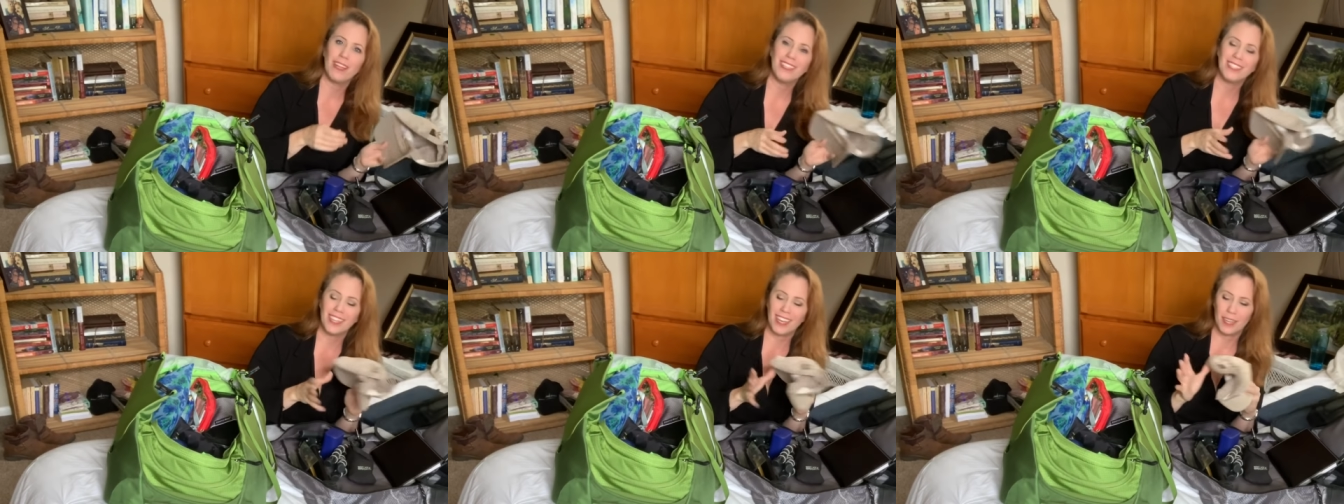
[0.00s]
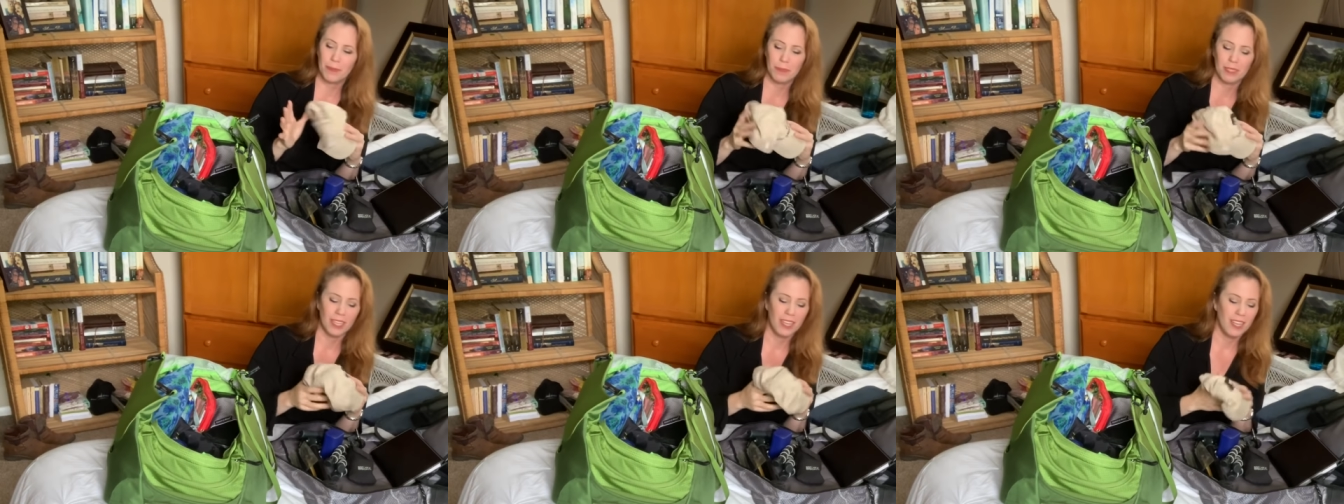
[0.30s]
many
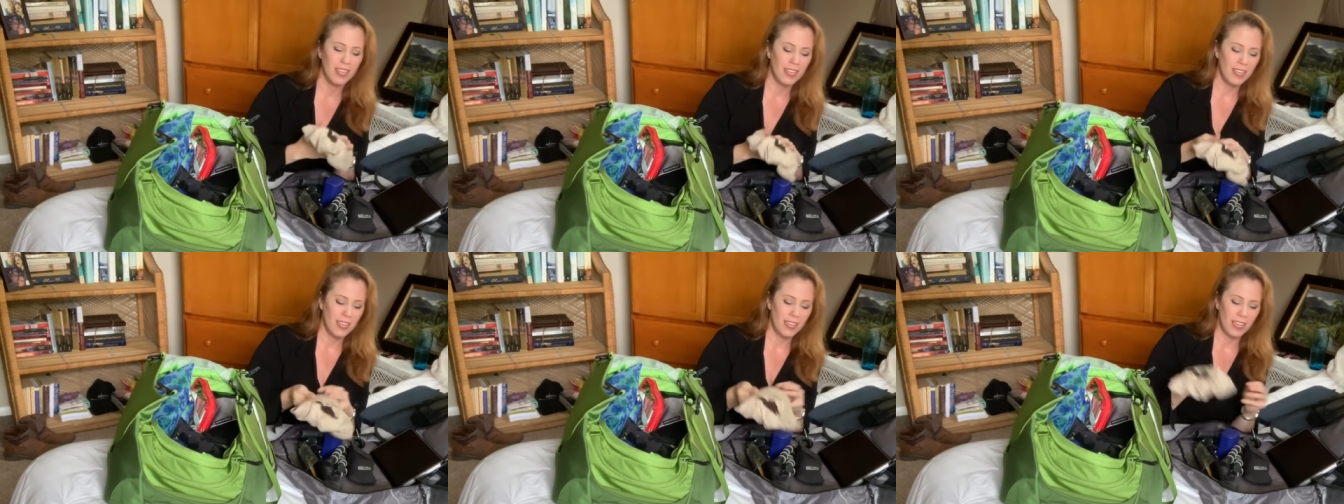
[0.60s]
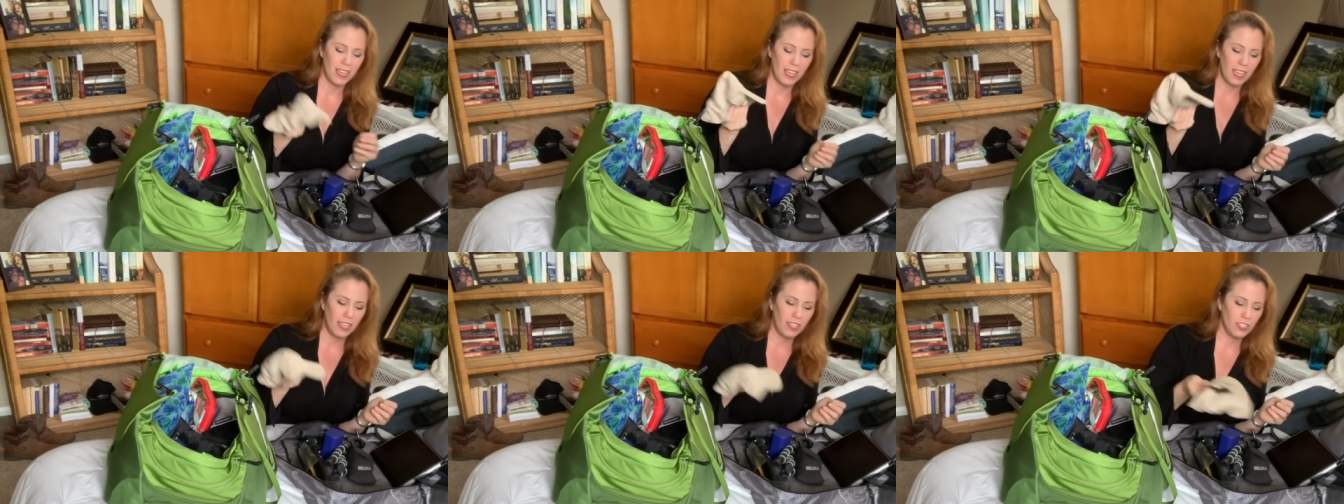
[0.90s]
times.
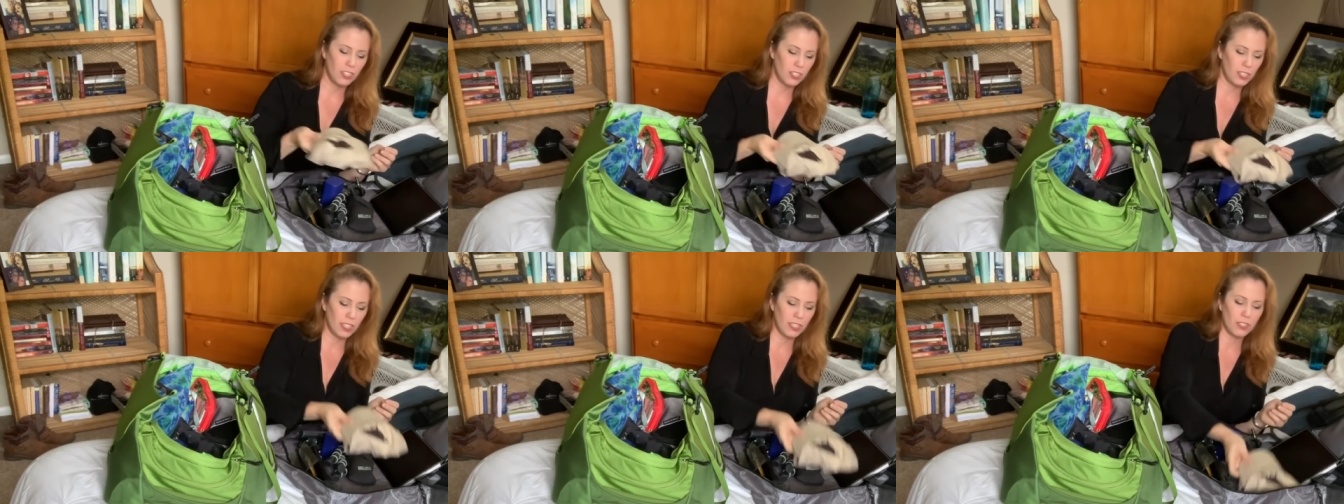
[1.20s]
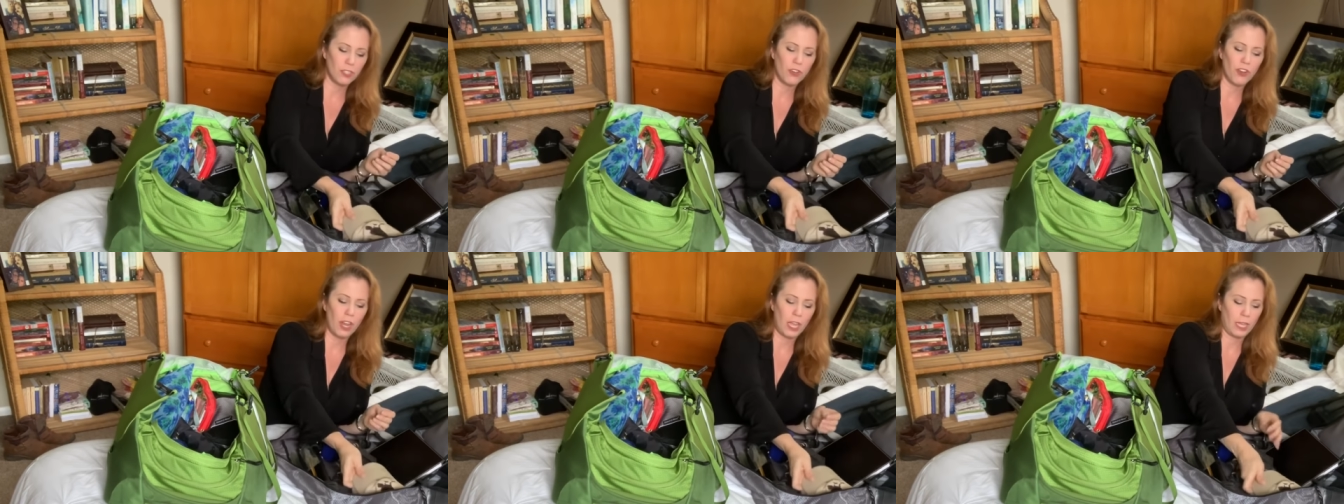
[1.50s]
It's,
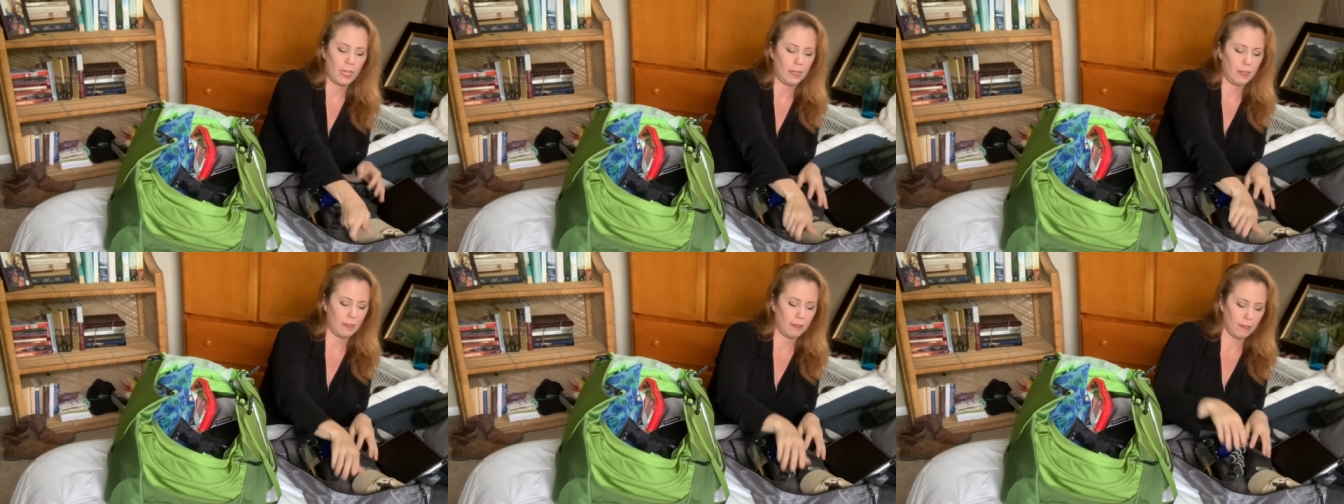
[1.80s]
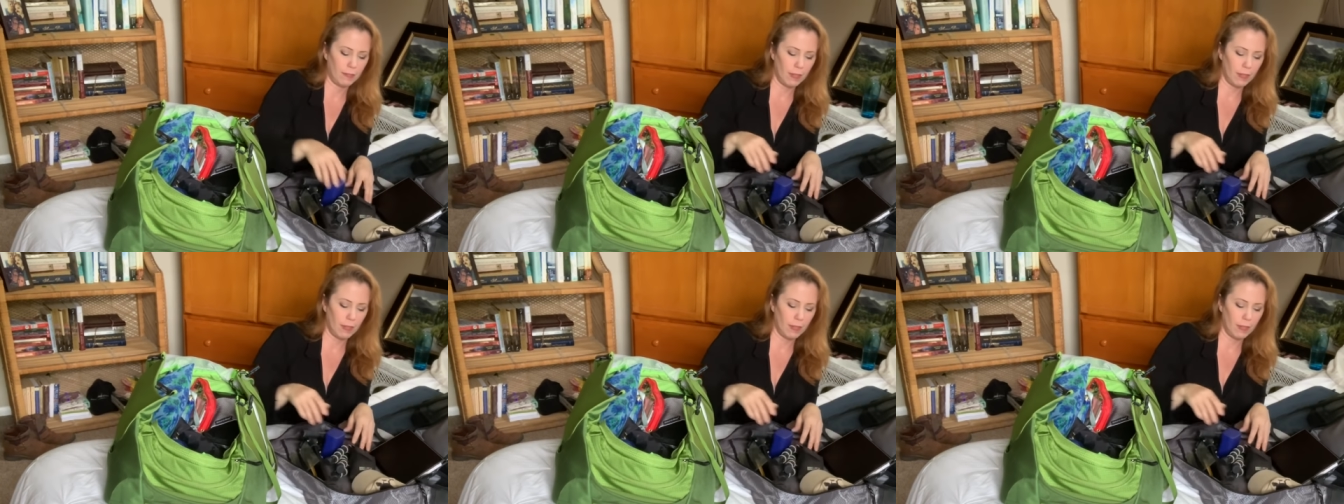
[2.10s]
it's great.